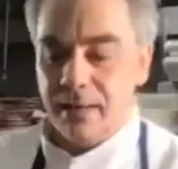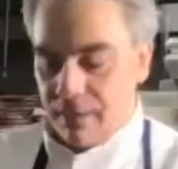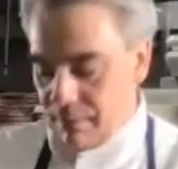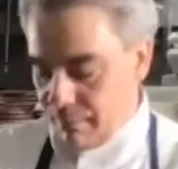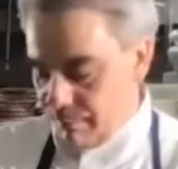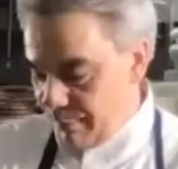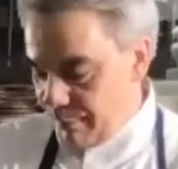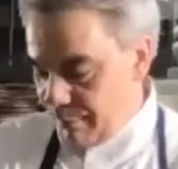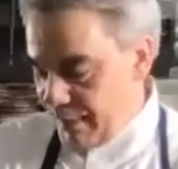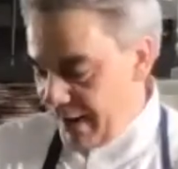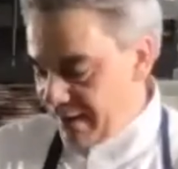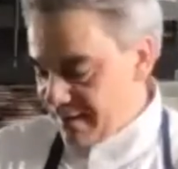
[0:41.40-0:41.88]

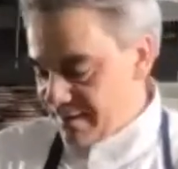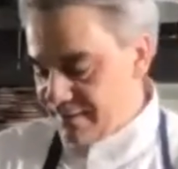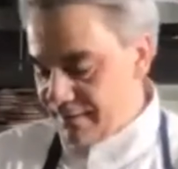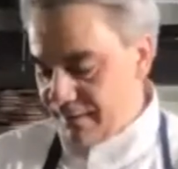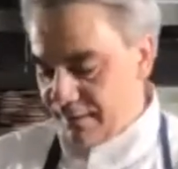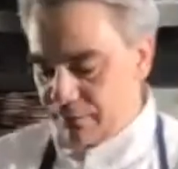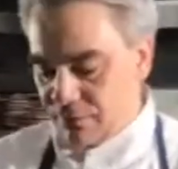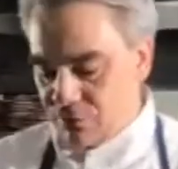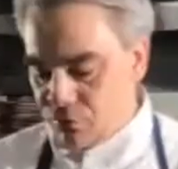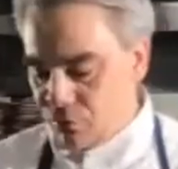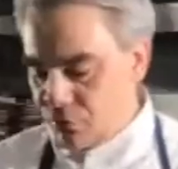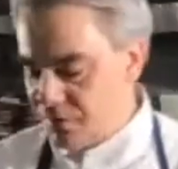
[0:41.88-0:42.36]

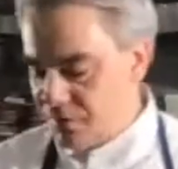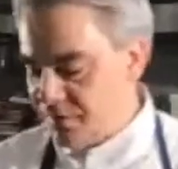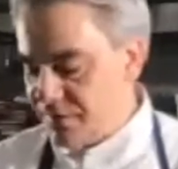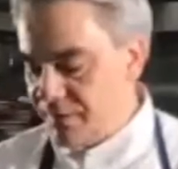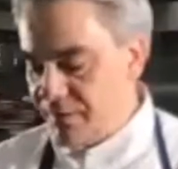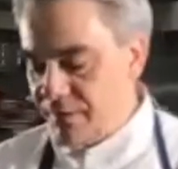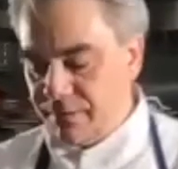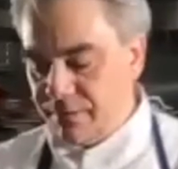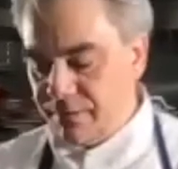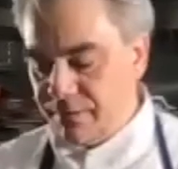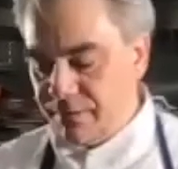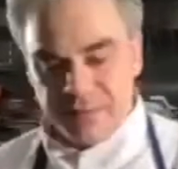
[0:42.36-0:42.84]
pasta. Just
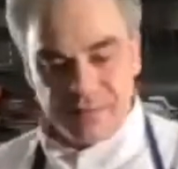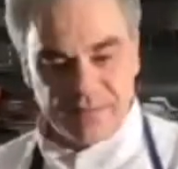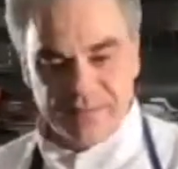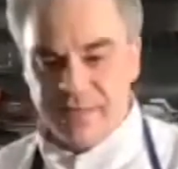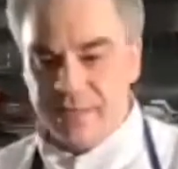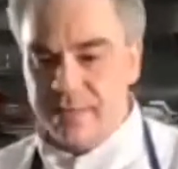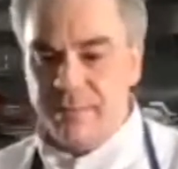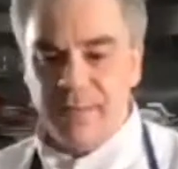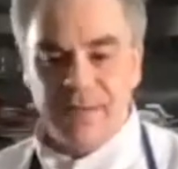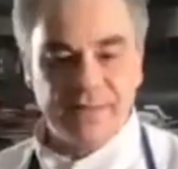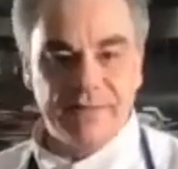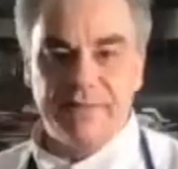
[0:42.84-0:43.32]
the
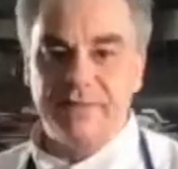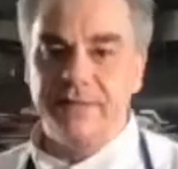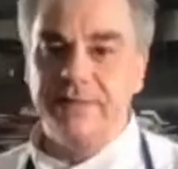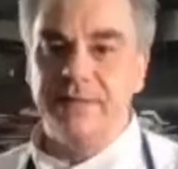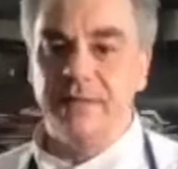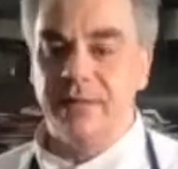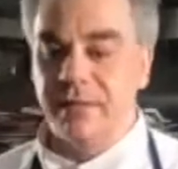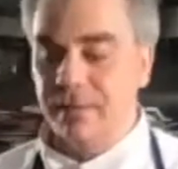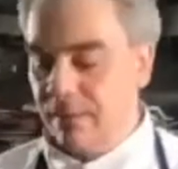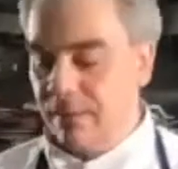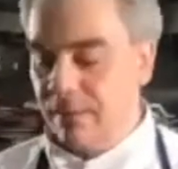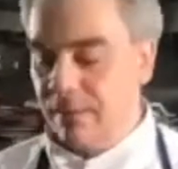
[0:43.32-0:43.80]
same
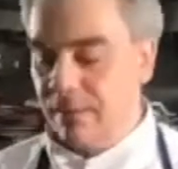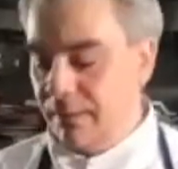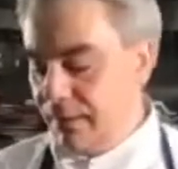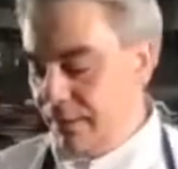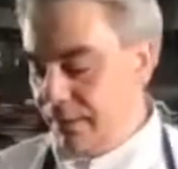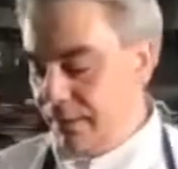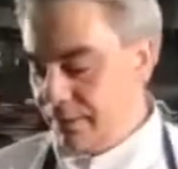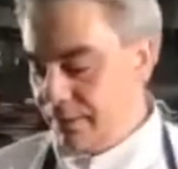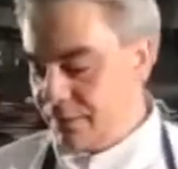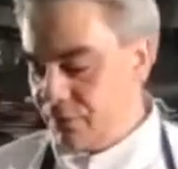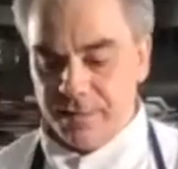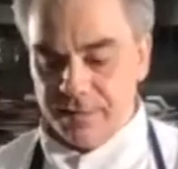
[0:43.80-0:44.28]
idea.
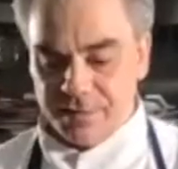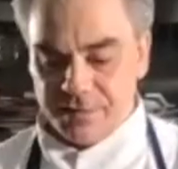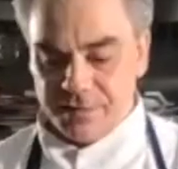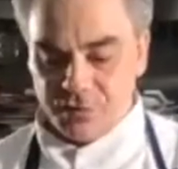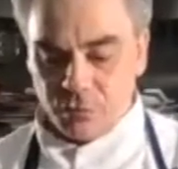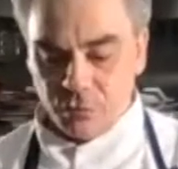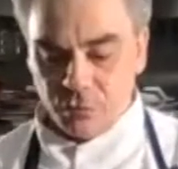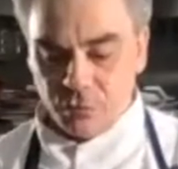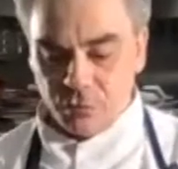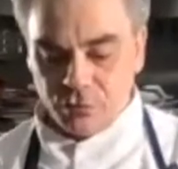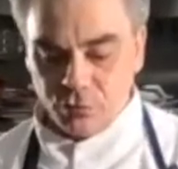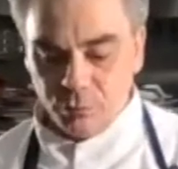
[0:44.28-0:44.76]

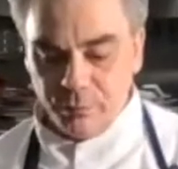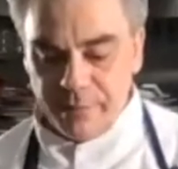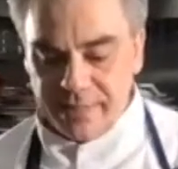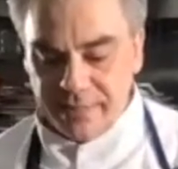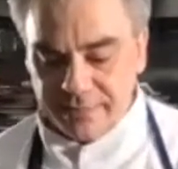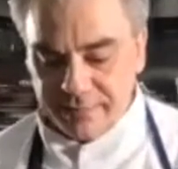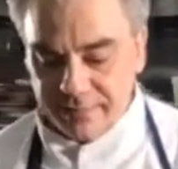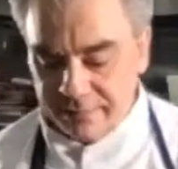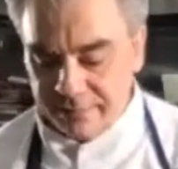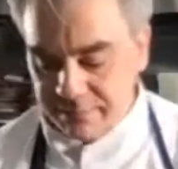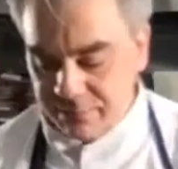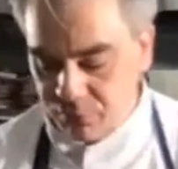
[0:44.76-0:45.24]
So to make
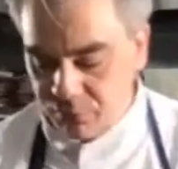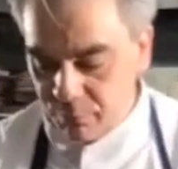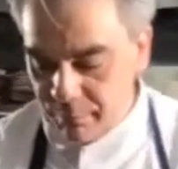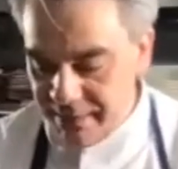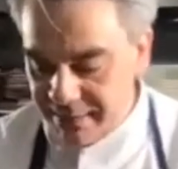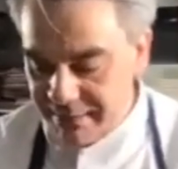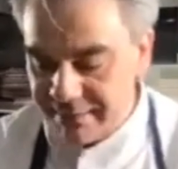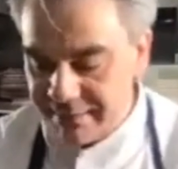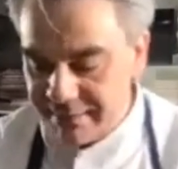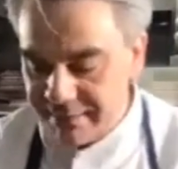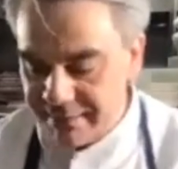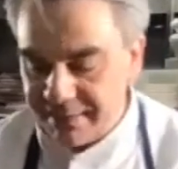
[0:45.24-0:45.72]
the
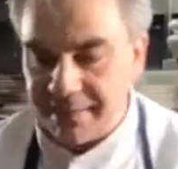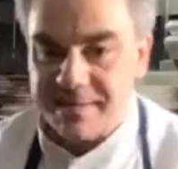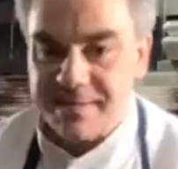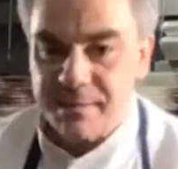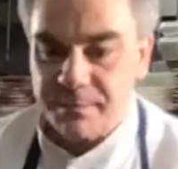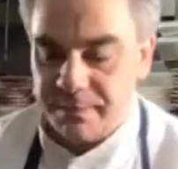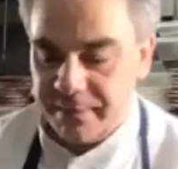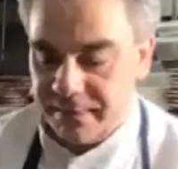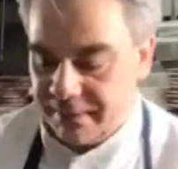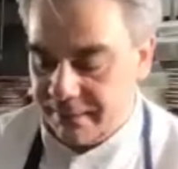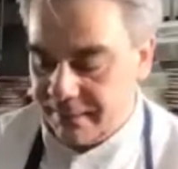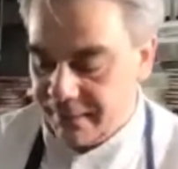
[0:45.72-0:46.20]

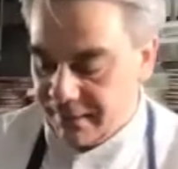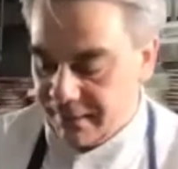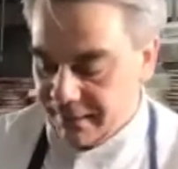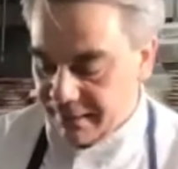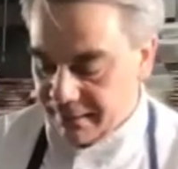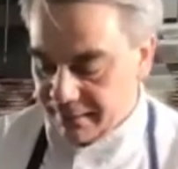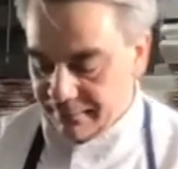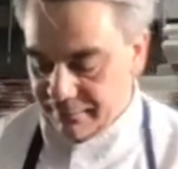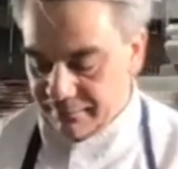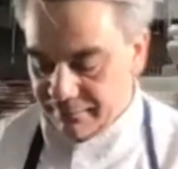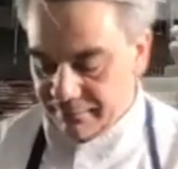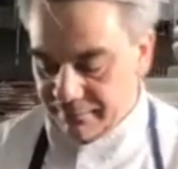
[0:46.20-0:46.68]
recipe,
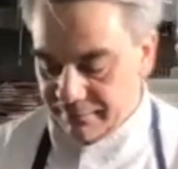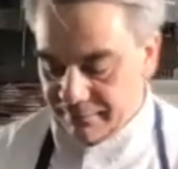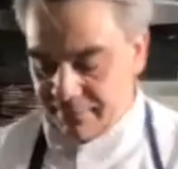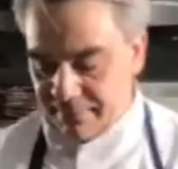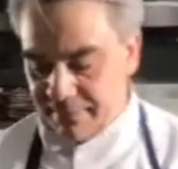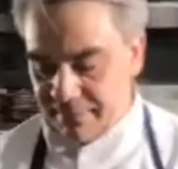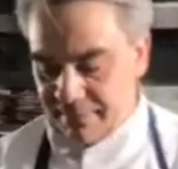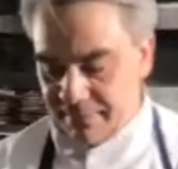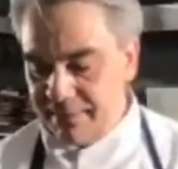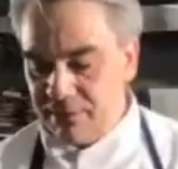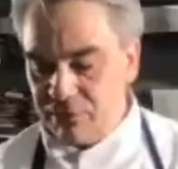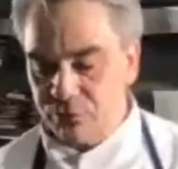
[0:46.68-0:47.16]
the
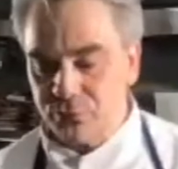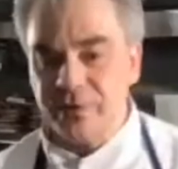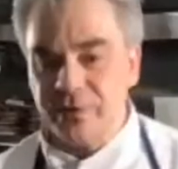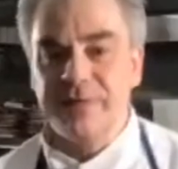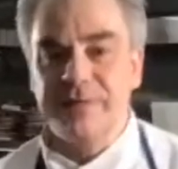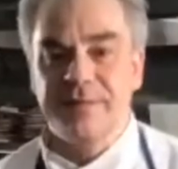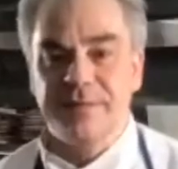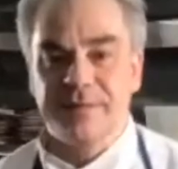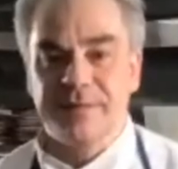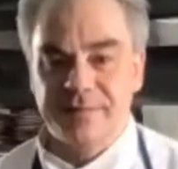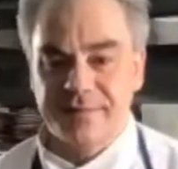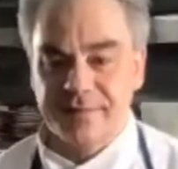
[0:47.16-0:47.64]

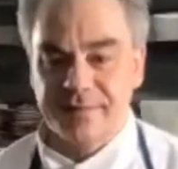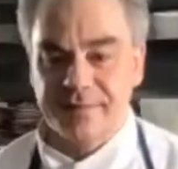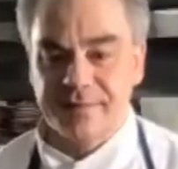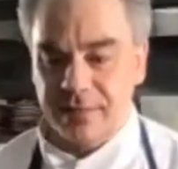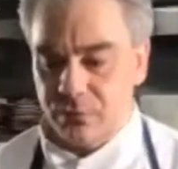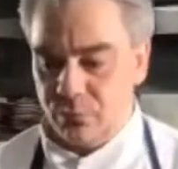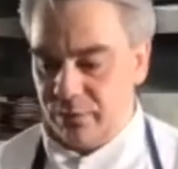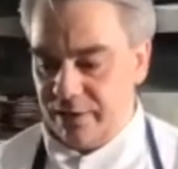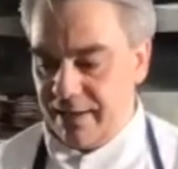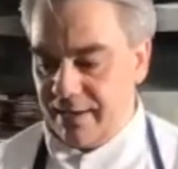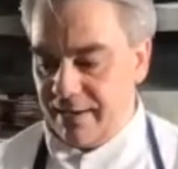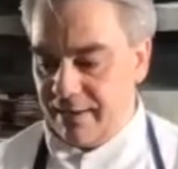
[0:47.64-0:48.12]
ingredients that
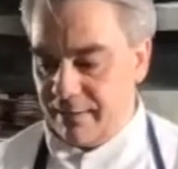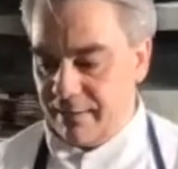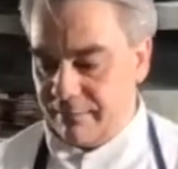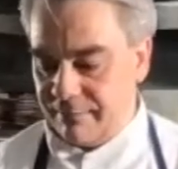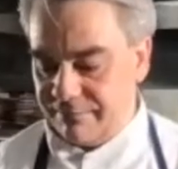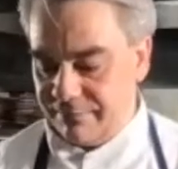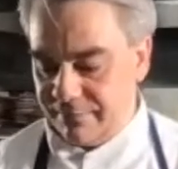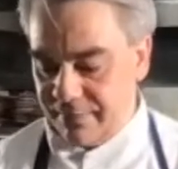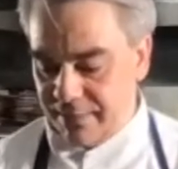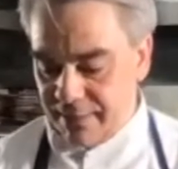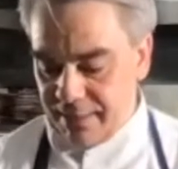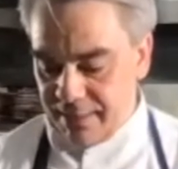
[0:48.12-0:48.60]
we have
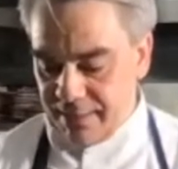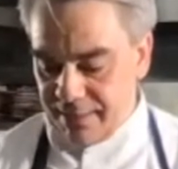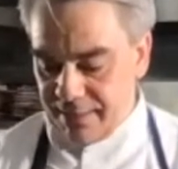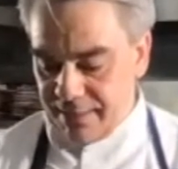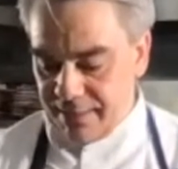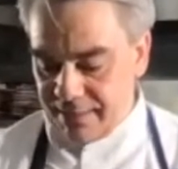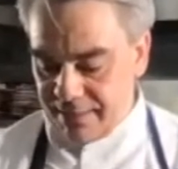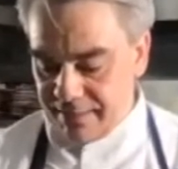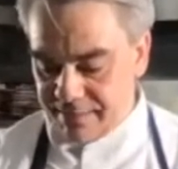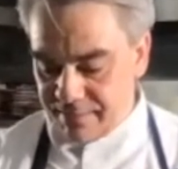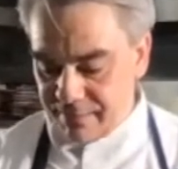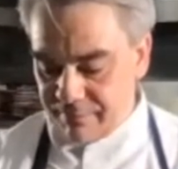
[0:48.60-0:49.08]

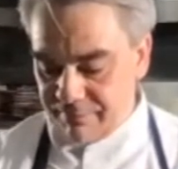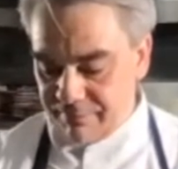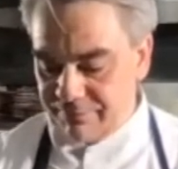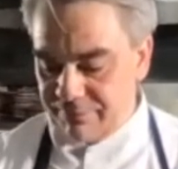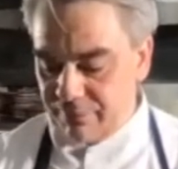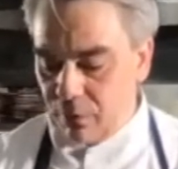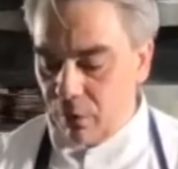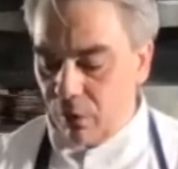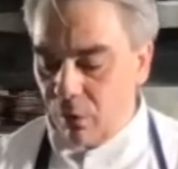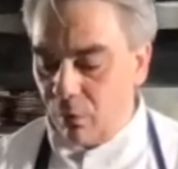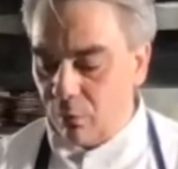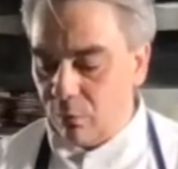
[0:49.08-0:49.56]
is
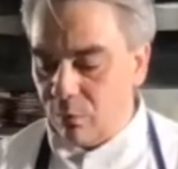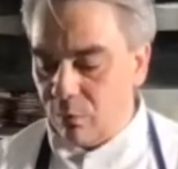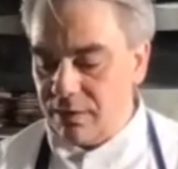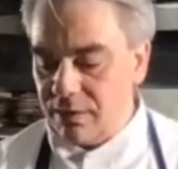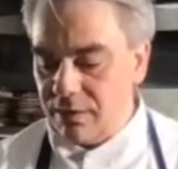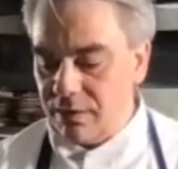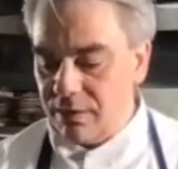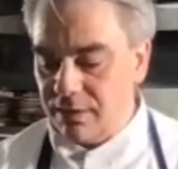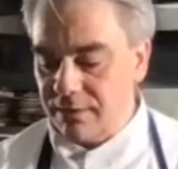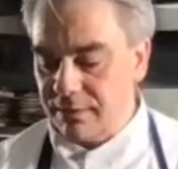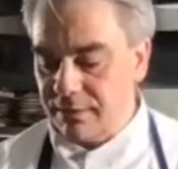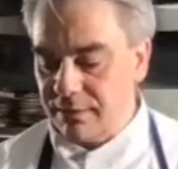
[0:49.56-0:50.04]

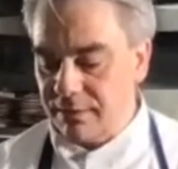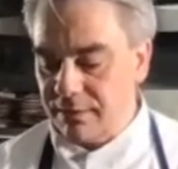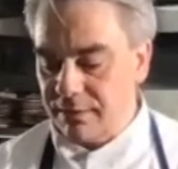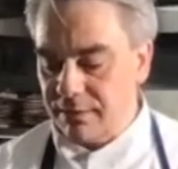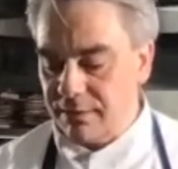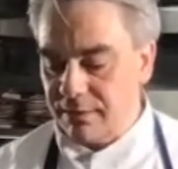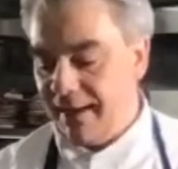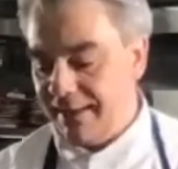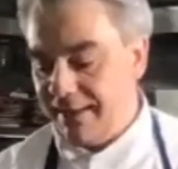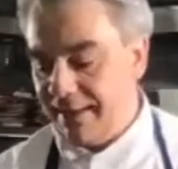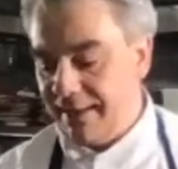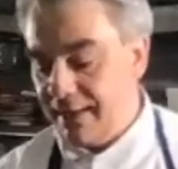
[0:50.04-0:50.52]
flour.
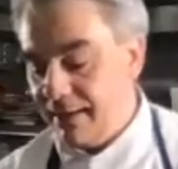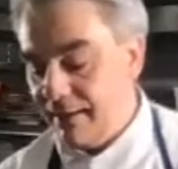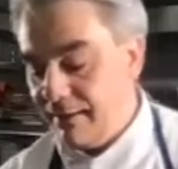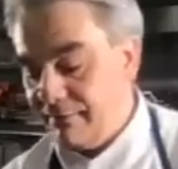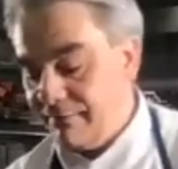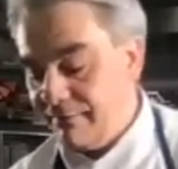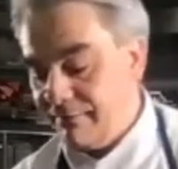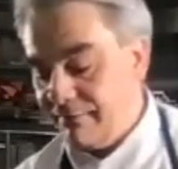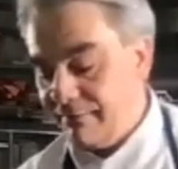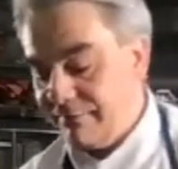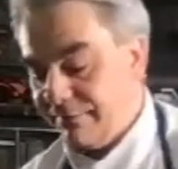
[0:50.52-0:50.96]
I have